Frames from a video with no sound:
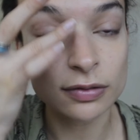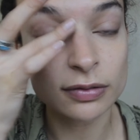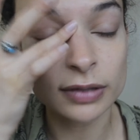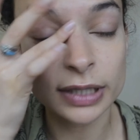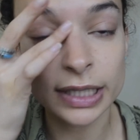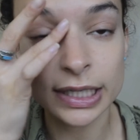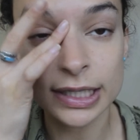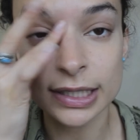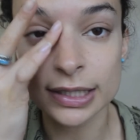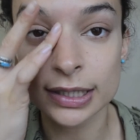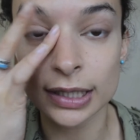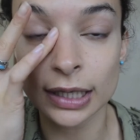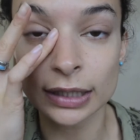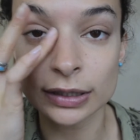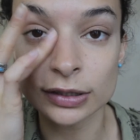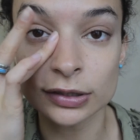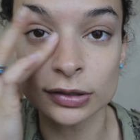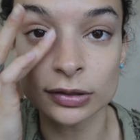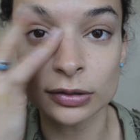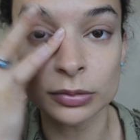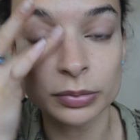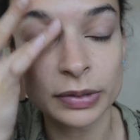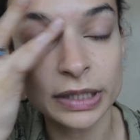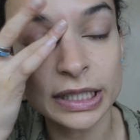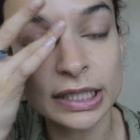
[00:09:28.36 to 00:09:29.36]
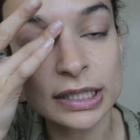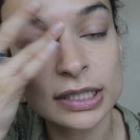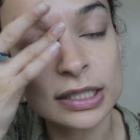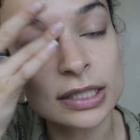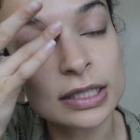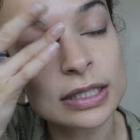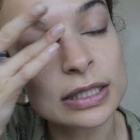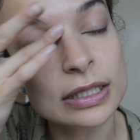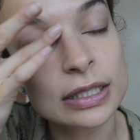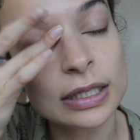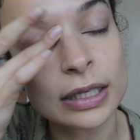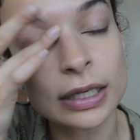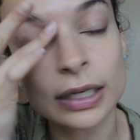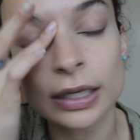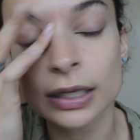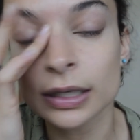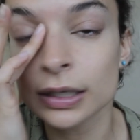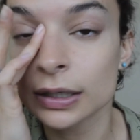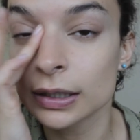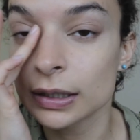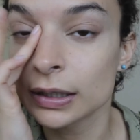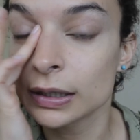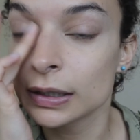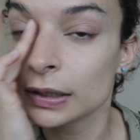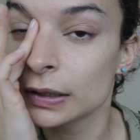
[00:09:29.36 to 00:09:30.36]
really subtle, but it's just a
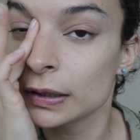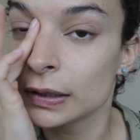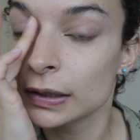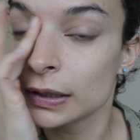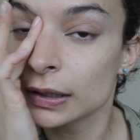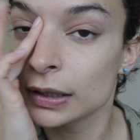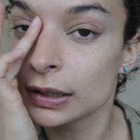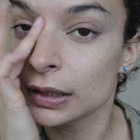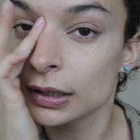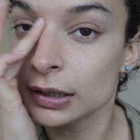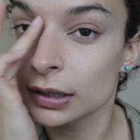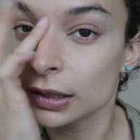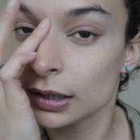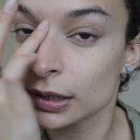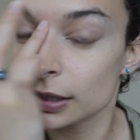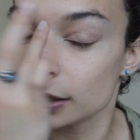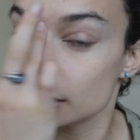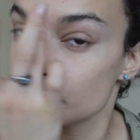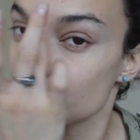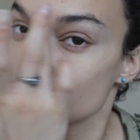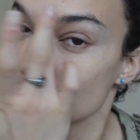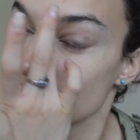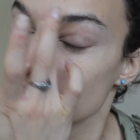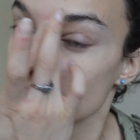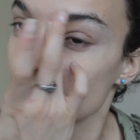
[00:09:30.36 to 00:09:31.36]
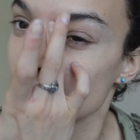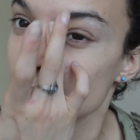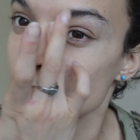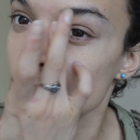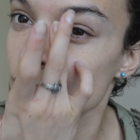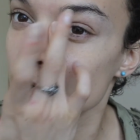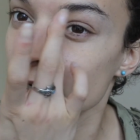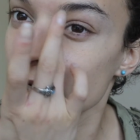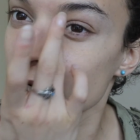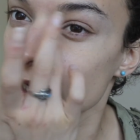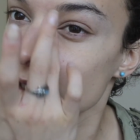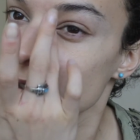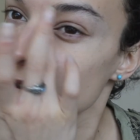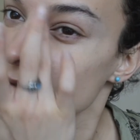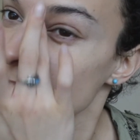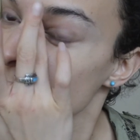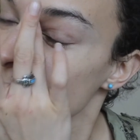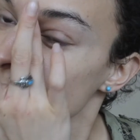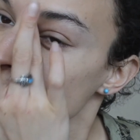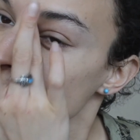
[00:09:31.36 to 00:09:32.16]
nice brightening trick.